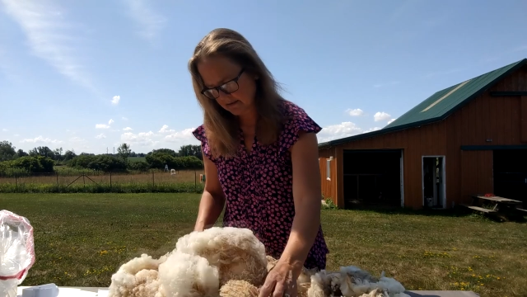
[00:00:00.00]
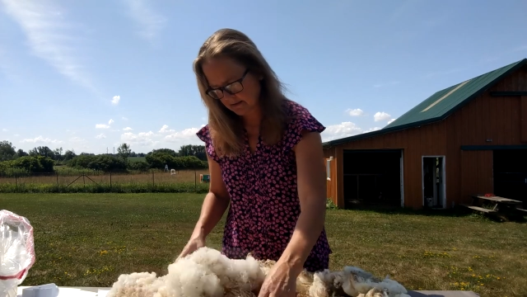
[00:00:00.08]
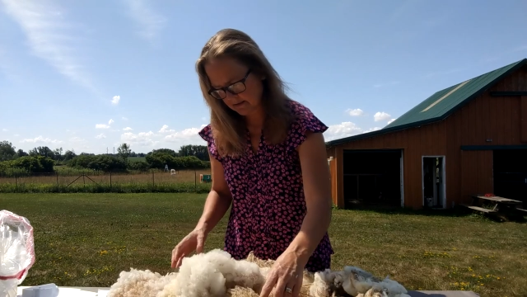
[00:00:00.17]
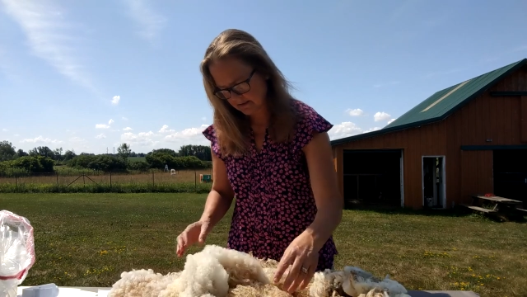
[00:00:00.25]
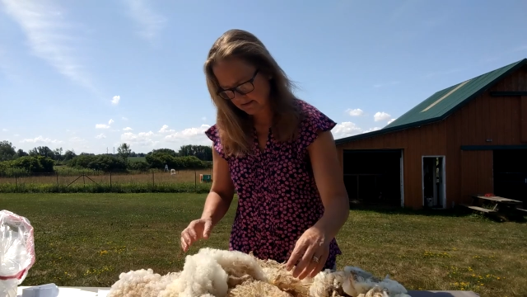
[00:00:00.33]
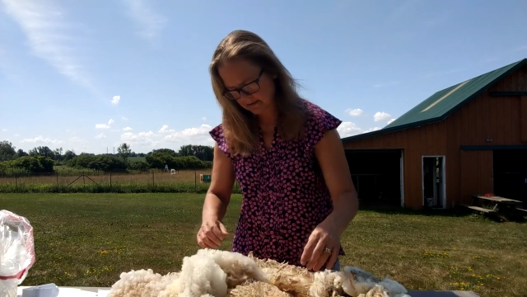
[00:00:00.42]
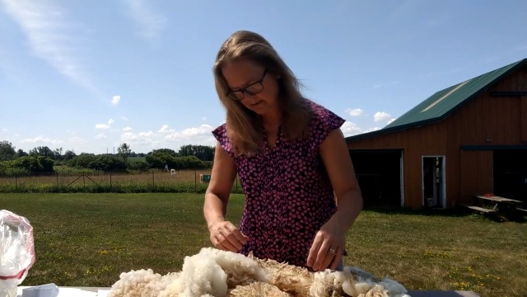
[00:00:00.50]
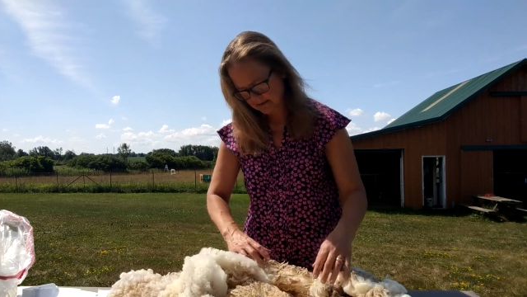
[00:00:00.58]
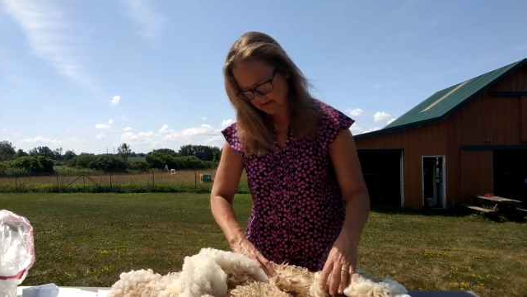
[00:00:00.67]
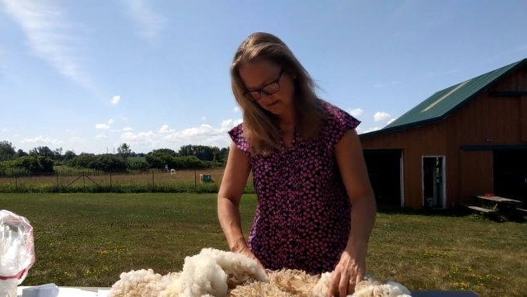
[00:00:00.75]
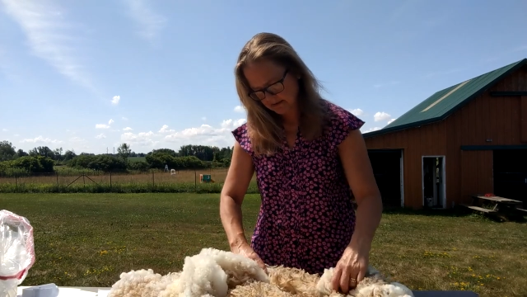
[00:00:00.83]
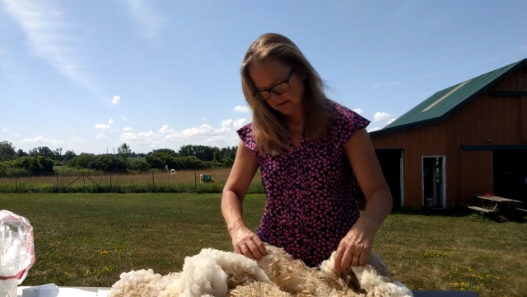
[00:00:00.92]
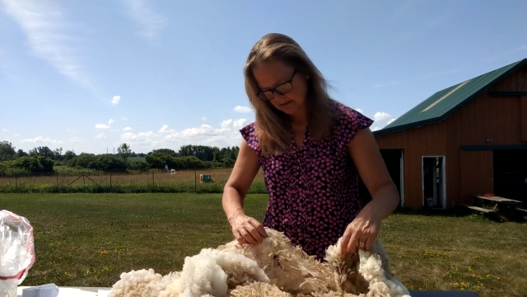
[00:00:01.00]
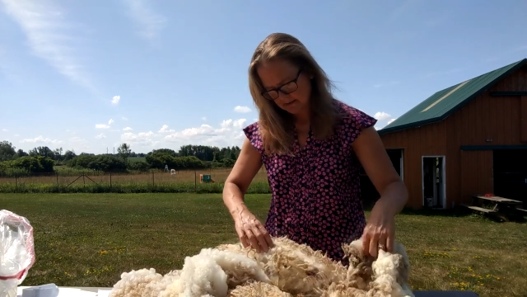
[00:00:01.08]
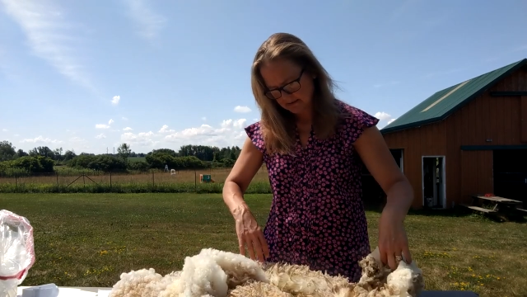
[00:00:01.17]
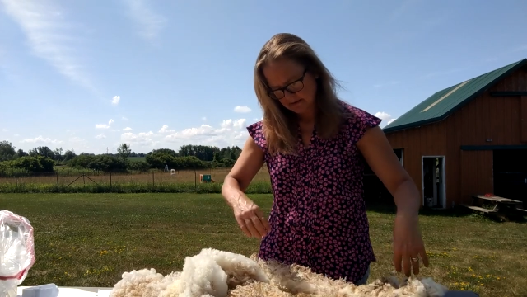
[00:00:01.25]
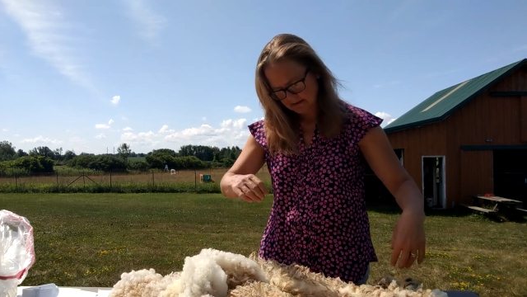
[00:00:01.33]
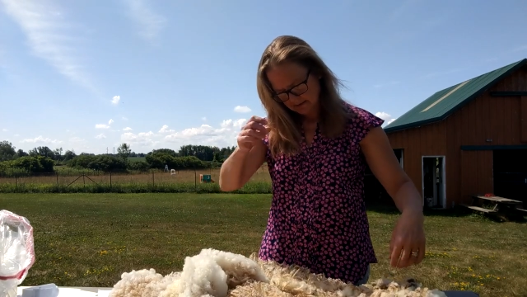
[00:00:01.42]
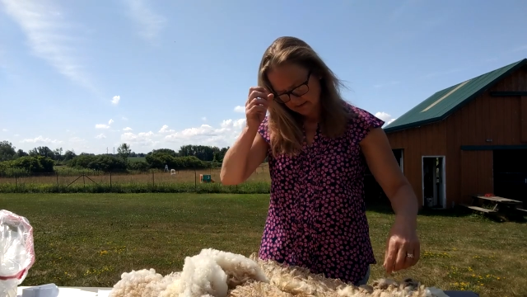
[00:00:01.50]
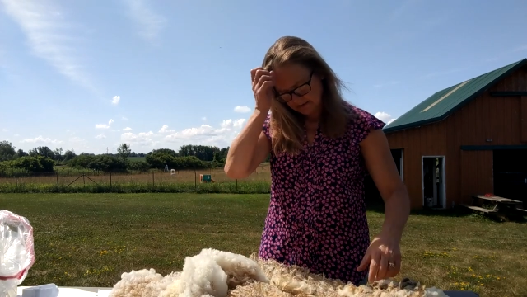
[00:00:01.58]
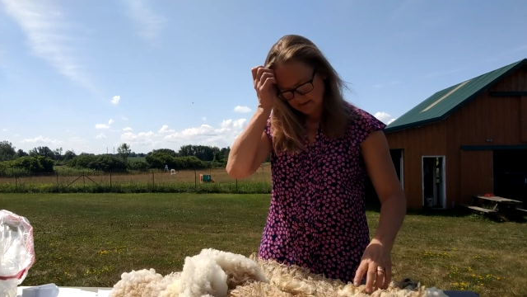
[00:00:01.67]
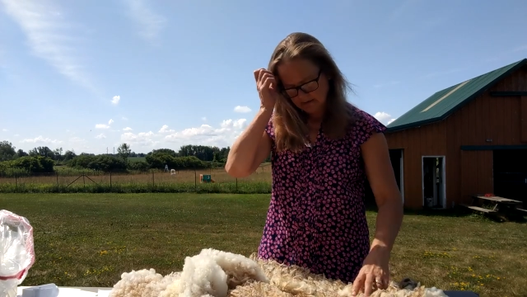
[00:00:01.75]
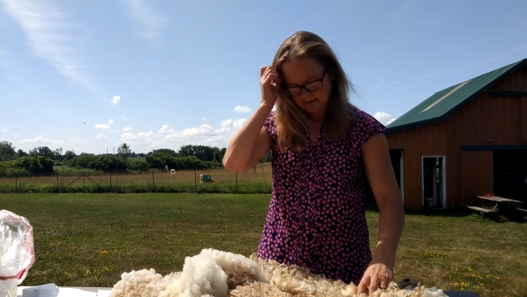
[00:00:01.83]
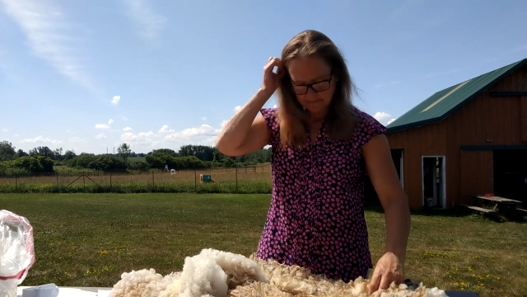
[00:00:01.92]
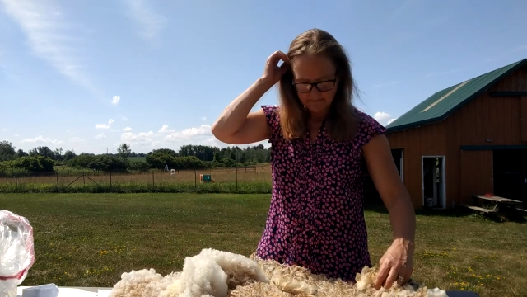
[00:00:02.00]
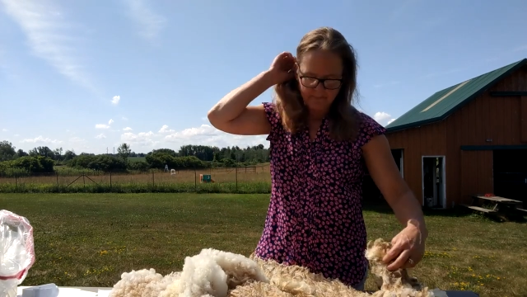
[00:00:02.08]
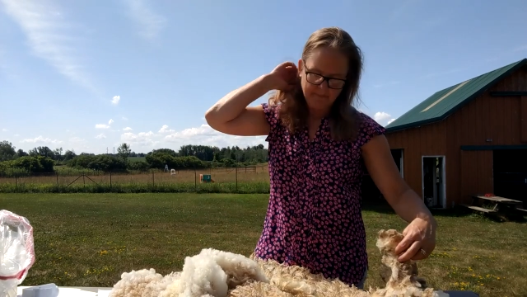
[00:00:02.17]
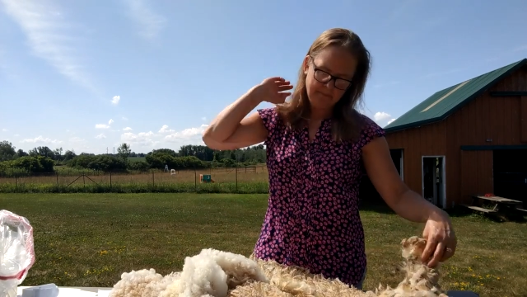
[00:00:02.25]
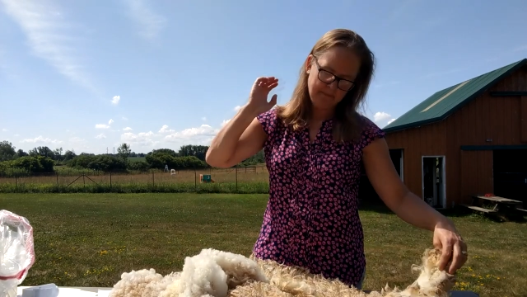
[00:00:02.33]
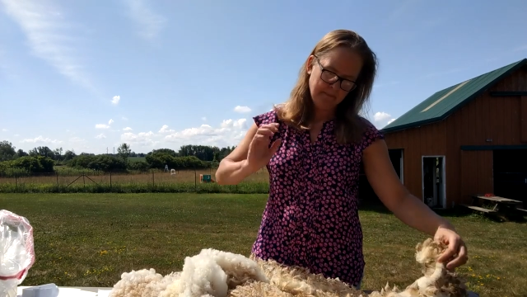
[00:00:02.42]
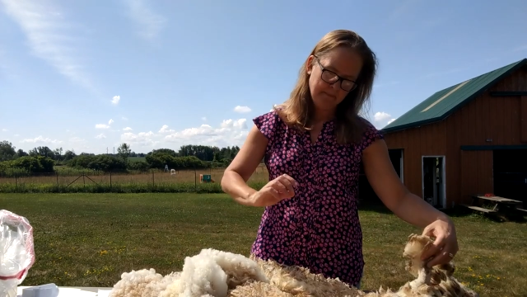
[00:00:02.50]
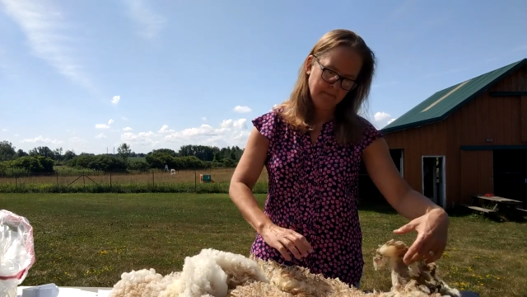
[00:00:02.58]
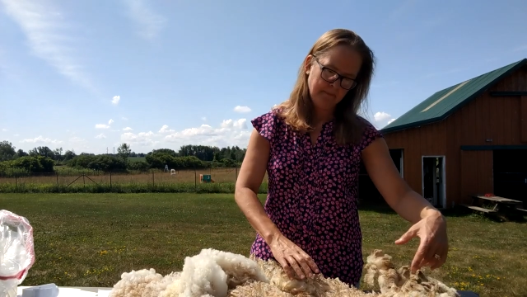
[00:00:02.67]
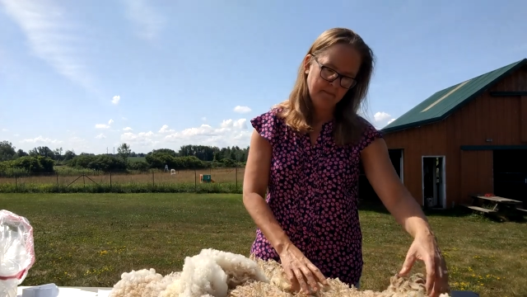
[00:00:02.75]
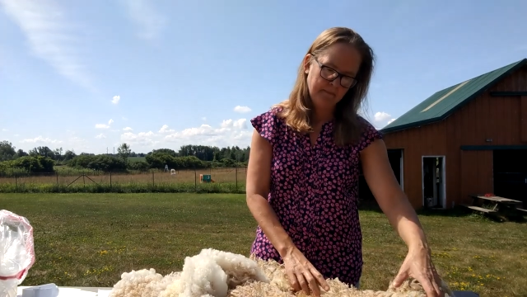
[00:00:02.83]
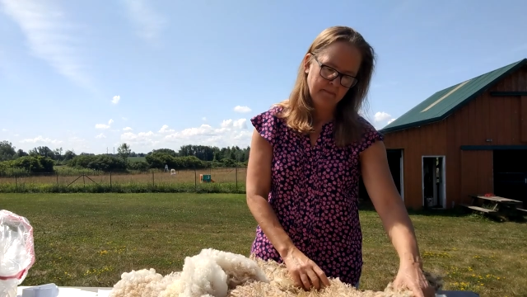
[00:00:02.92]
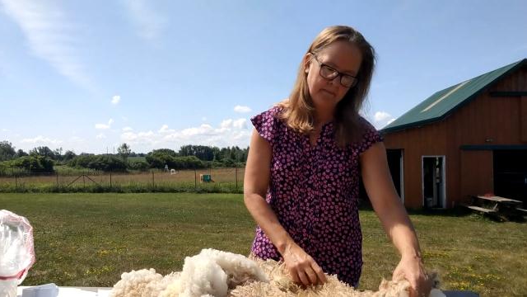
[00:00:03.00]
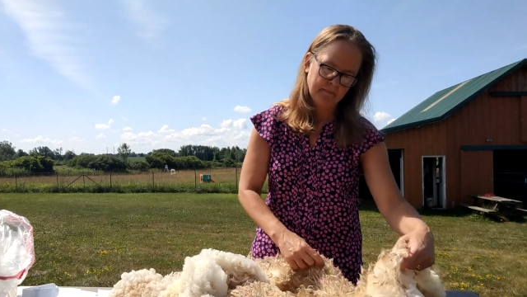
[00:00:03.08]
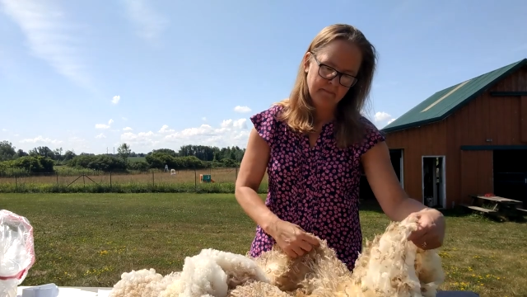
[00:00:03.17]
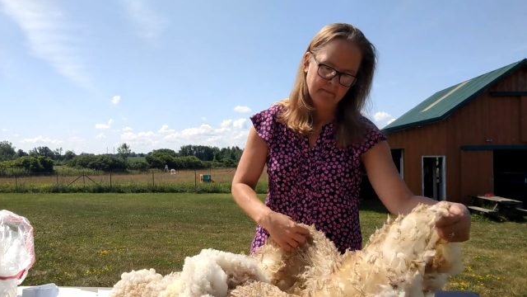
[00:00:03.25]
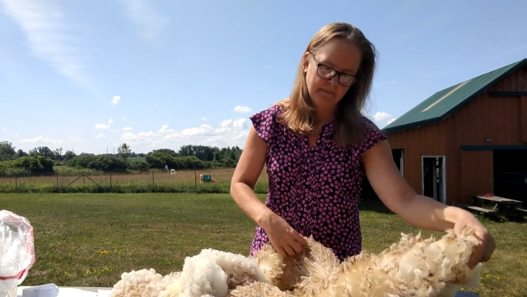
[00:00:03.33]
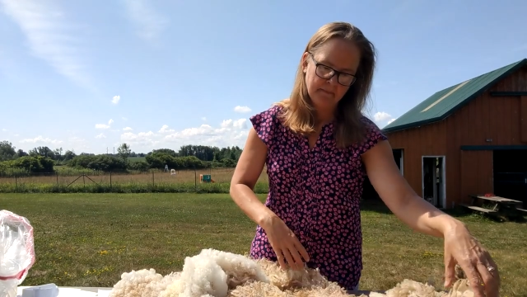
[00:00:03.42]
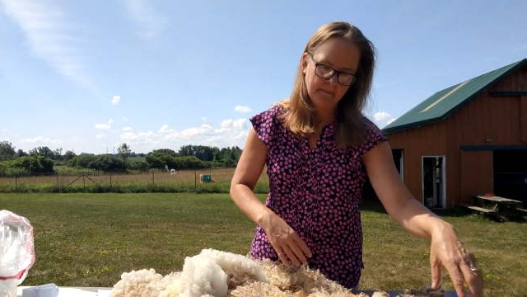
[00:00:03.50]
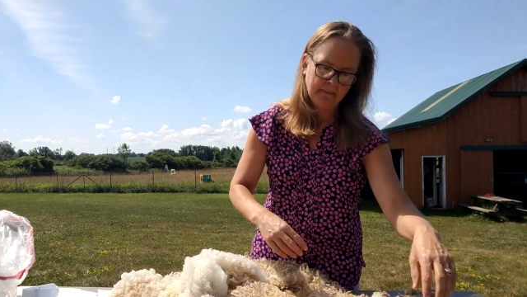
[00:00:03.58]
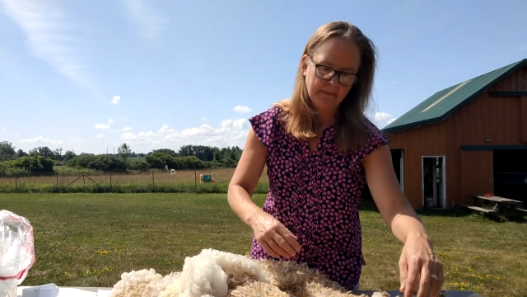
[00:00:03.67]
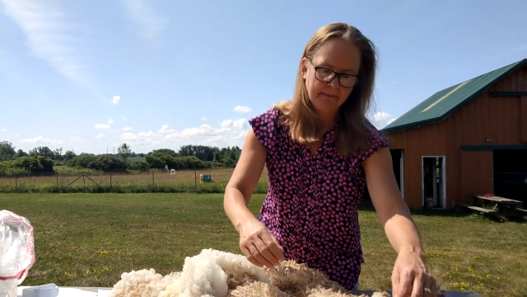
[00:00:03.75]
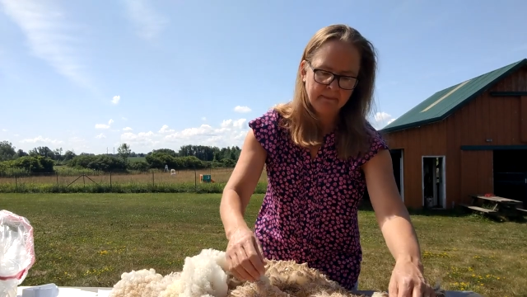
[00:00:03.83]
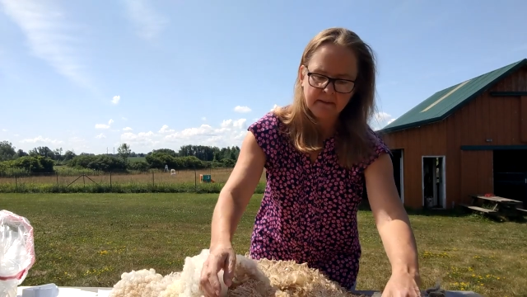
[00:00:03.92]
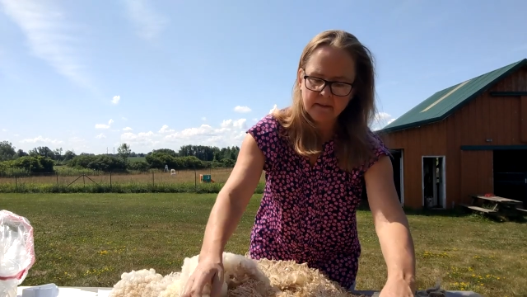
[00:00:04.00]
Nothing is said.